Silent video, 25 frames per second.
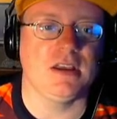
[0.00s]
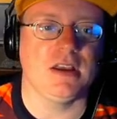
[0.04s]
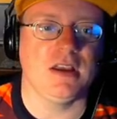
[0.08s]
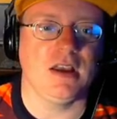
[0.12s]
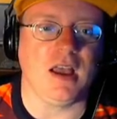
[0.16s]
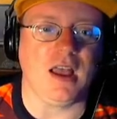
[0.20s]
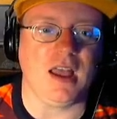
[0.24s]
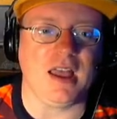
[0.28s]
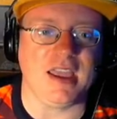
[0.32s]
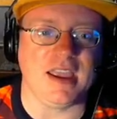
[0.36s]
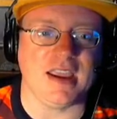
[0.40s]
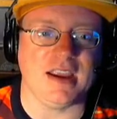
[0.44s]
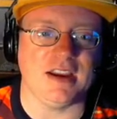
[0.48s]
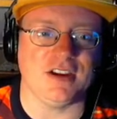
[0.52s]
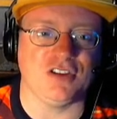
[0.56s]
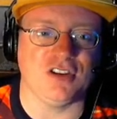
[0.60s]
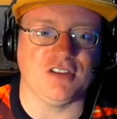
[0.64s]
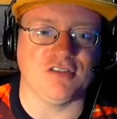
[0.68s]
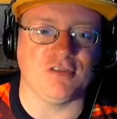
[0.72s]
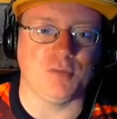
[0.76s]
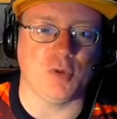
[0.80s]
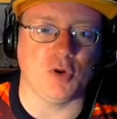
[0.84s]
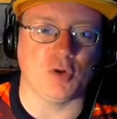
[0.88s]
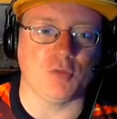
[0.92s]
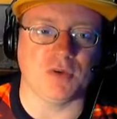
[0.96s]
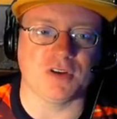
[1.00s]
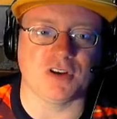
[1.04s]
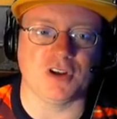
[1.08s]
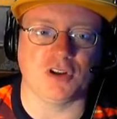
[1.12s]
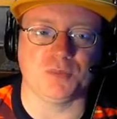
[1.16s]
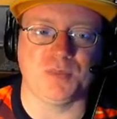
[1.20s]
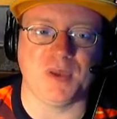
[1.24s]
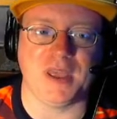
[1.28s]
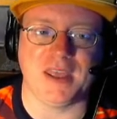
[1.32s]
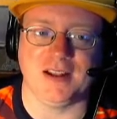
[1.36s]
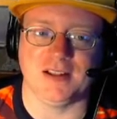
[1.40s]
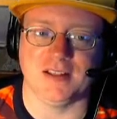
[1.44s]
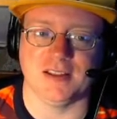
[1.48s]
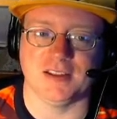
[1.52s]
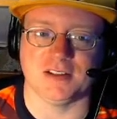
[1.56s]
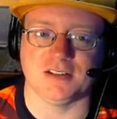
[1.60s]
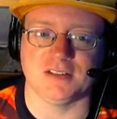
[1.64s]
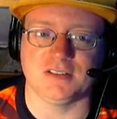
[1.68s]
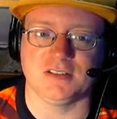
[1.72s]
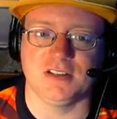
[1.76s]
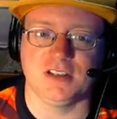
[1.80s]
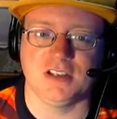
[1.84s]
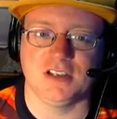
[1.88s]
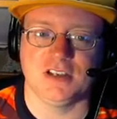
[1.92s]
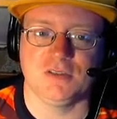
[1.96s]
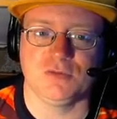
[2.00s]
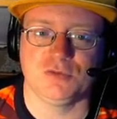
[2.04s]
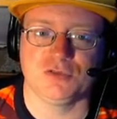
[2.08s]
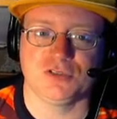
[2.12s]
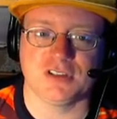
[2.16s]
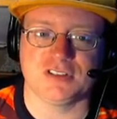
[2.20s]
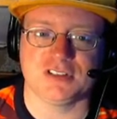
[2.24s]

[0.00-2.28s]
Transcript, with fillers: Hi, do you have a Pokemon called Petilil? Would you